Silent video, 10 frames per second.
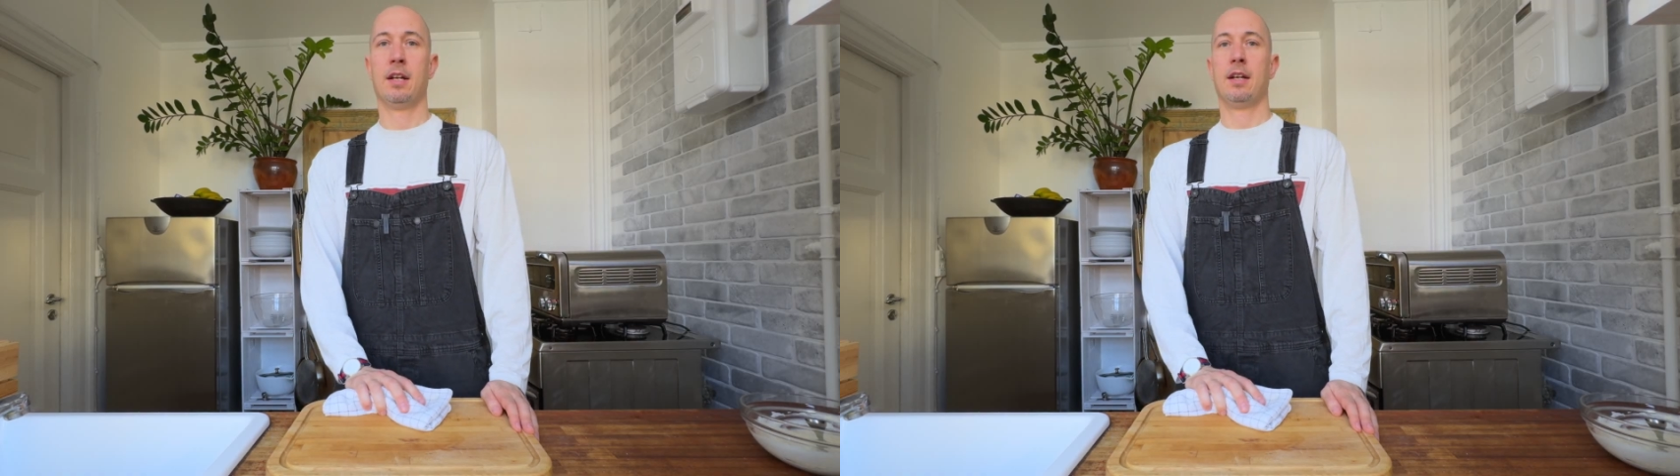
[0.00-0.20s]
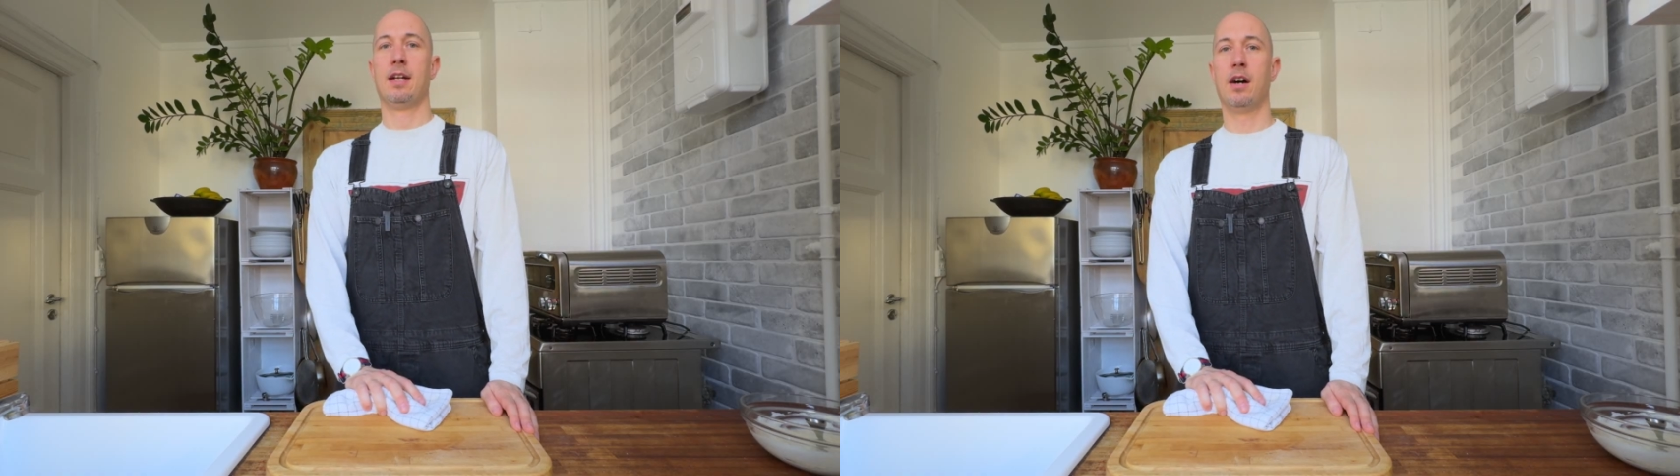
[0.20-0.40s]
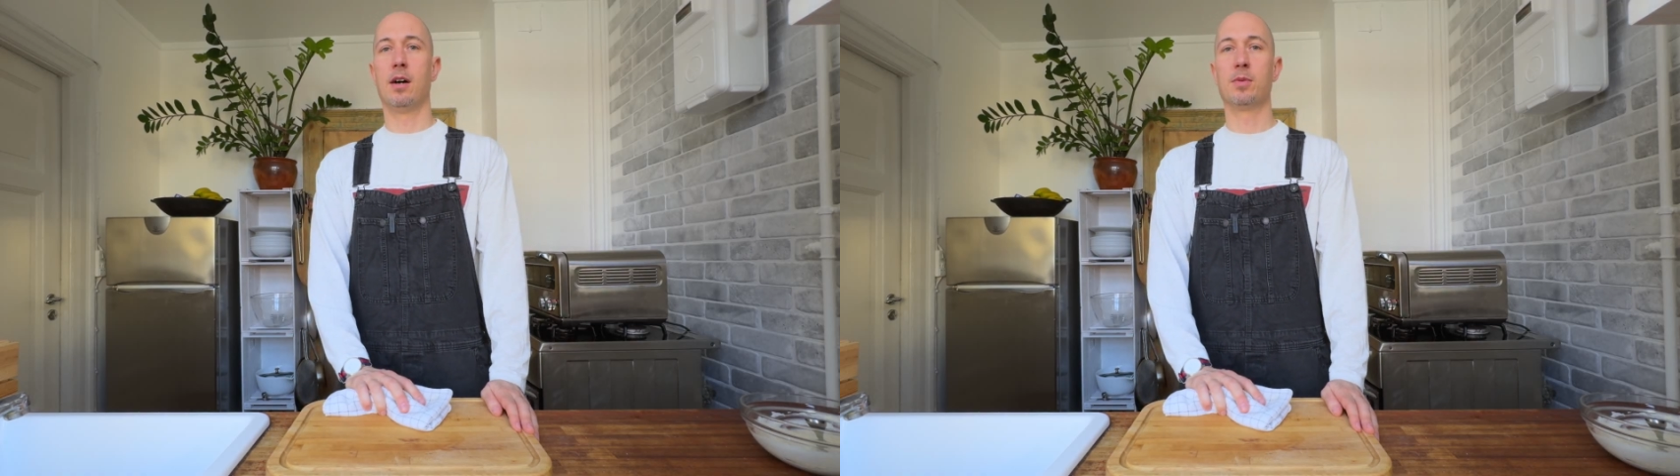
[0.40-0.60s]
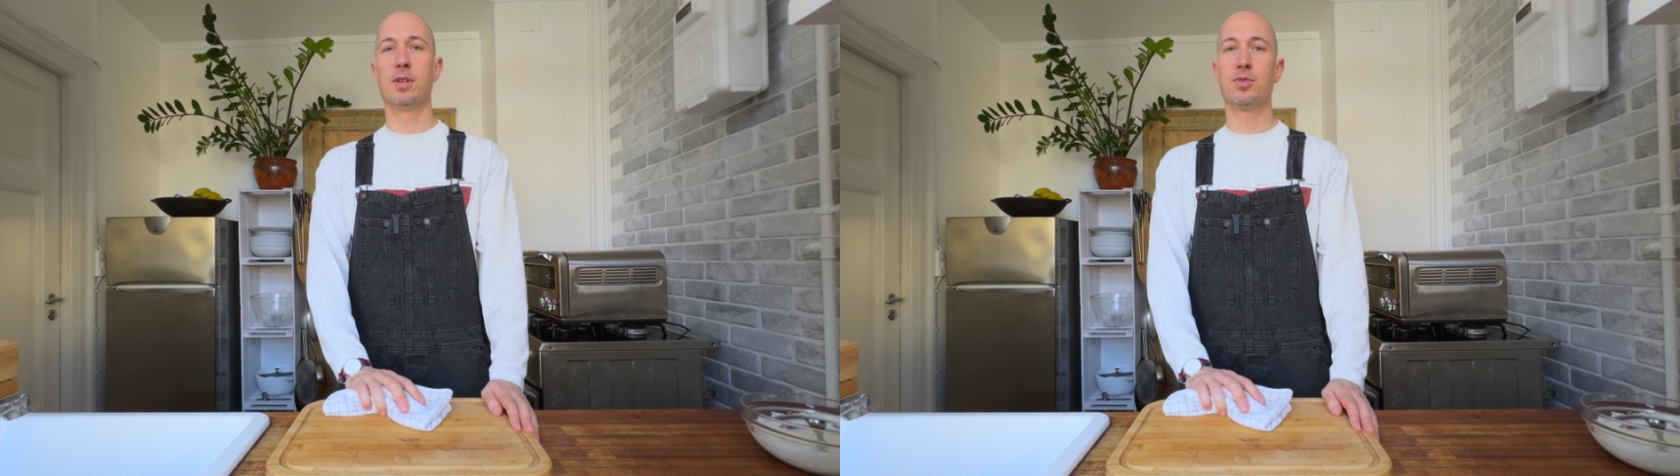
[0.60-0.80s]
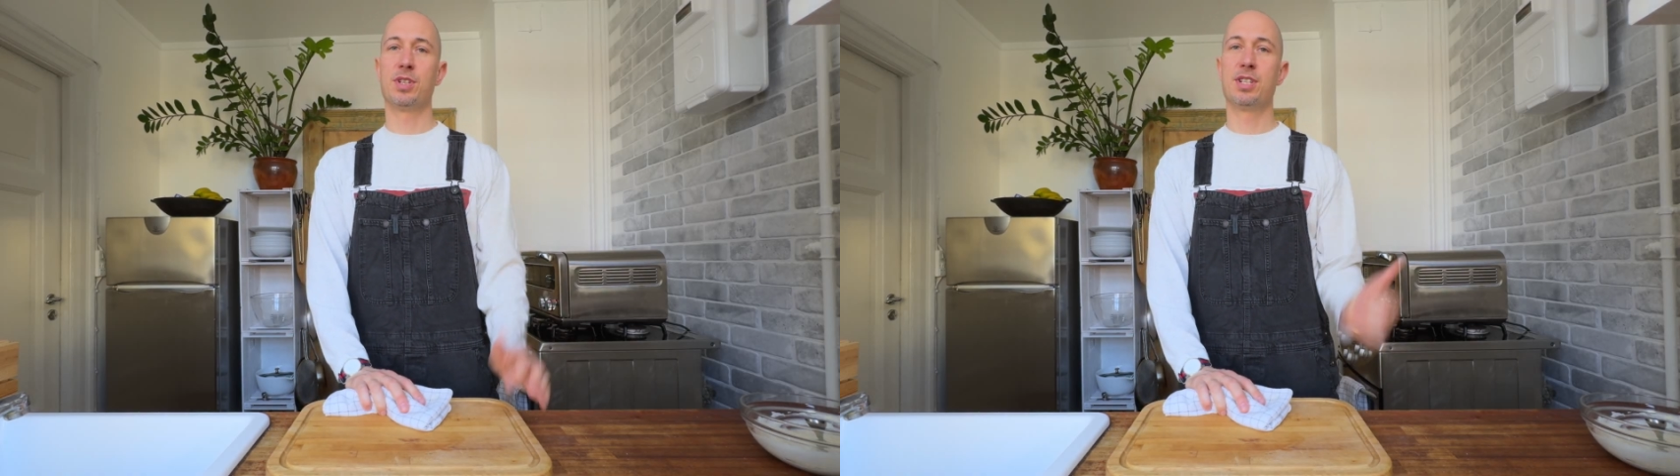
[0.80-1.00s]
Now, I'm
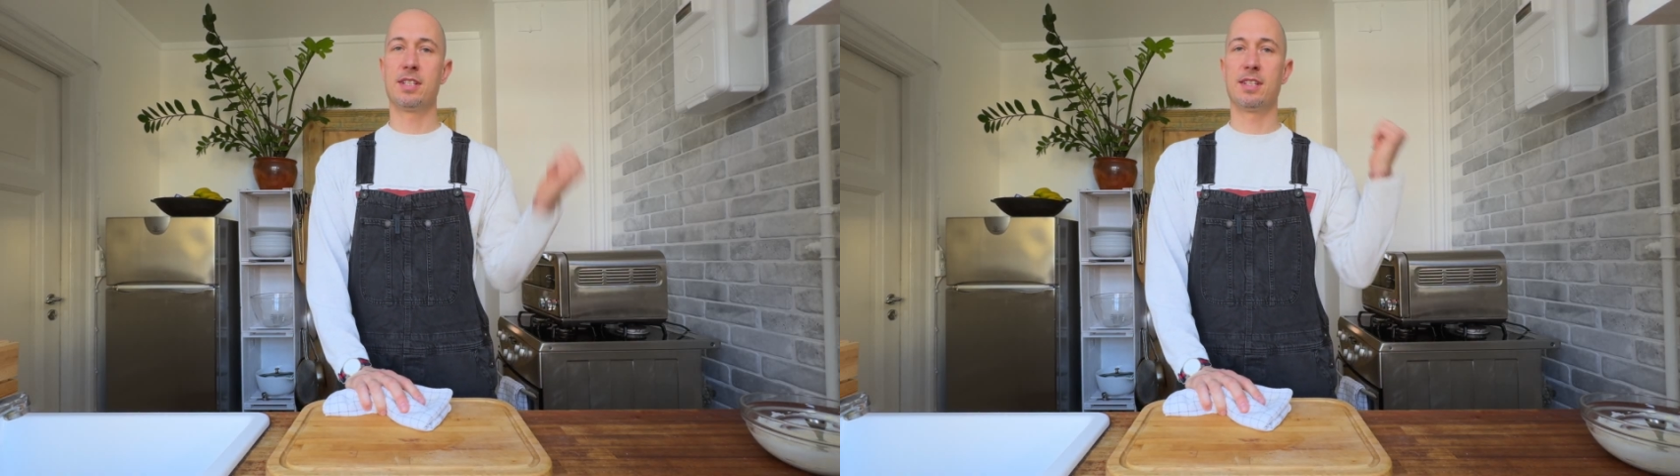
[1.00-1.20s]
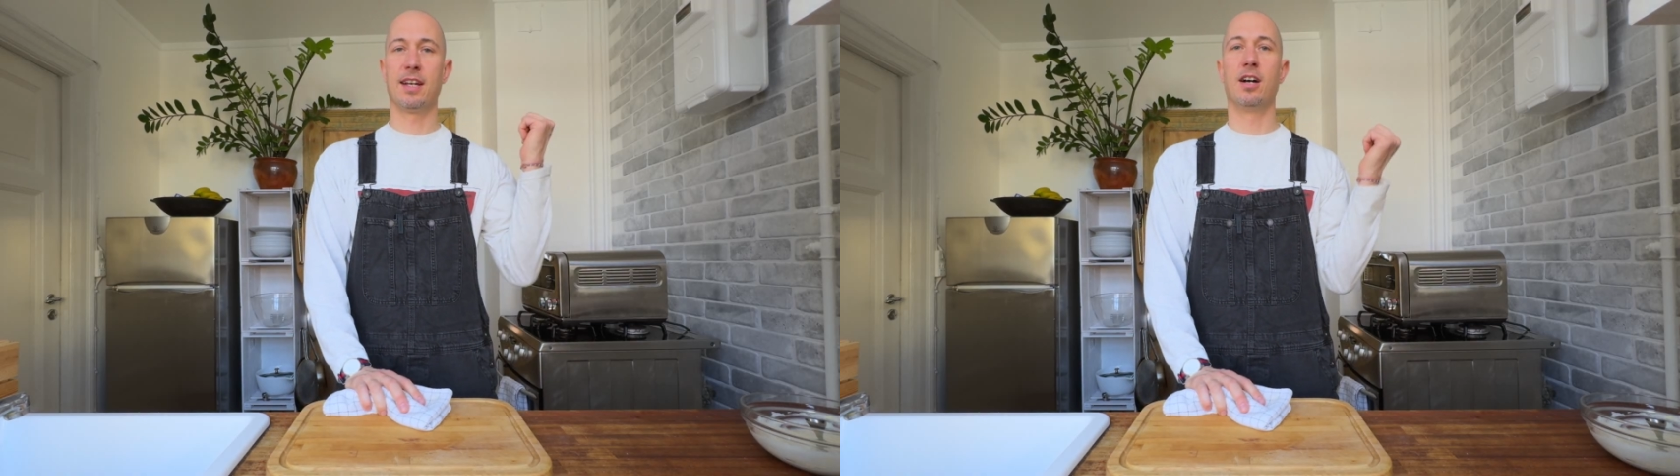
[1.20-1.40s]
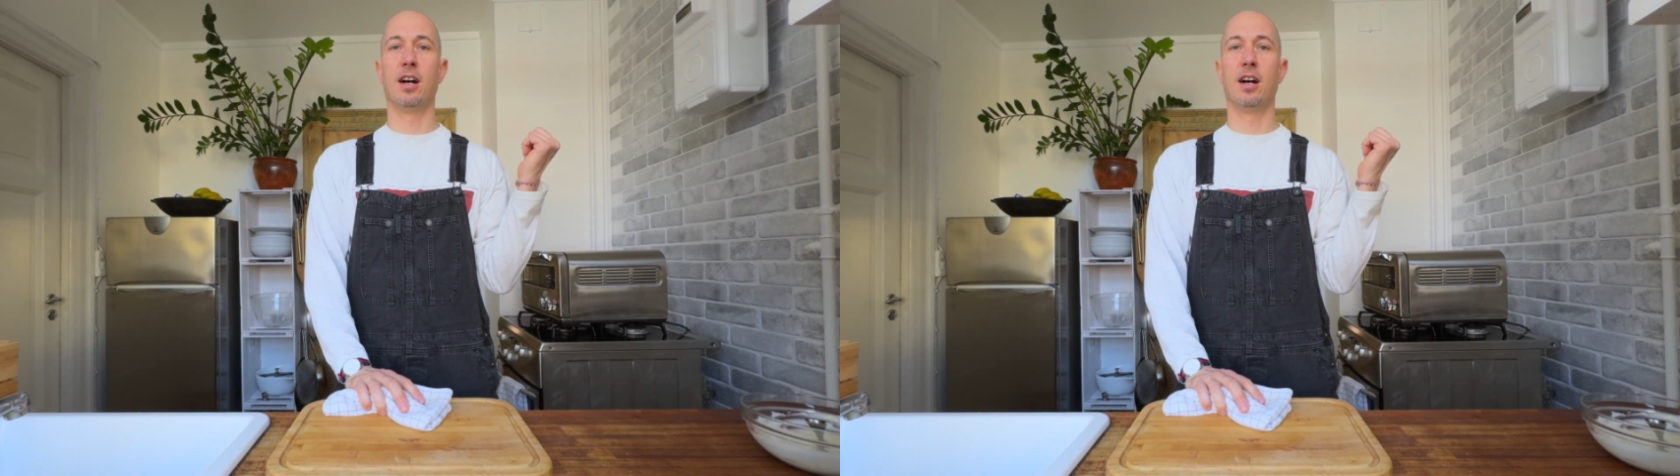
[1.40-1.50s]
gonna switch this thing